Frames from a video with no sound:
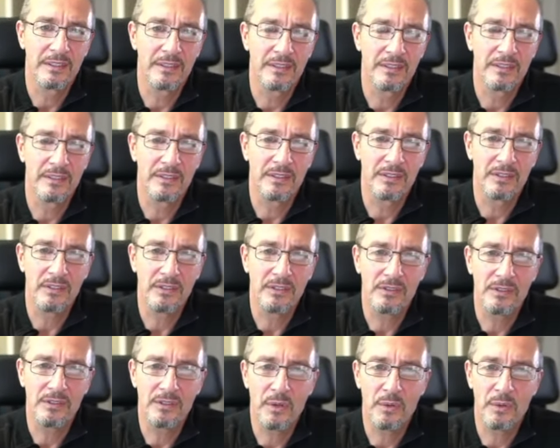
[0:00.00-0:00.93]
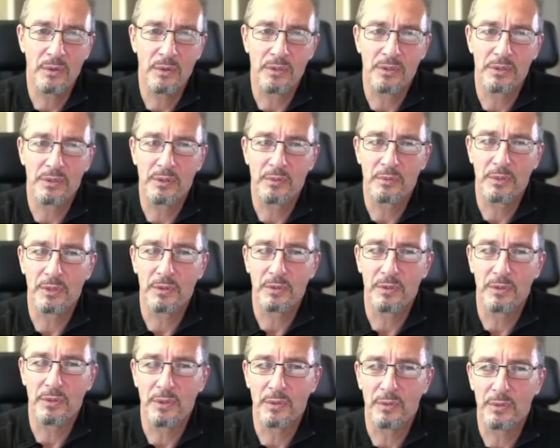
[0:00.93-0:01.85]
And just notice what you
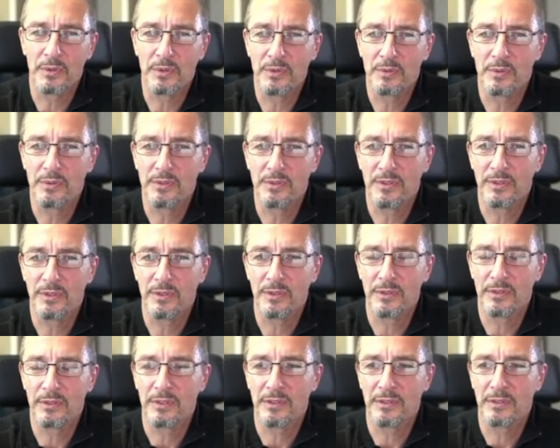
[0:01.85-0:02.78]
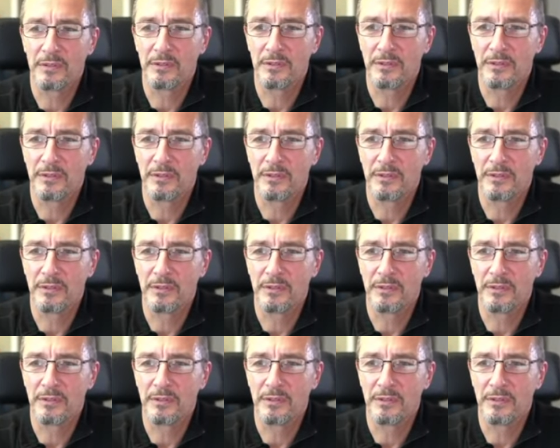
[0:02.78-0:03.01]
notice within yourself.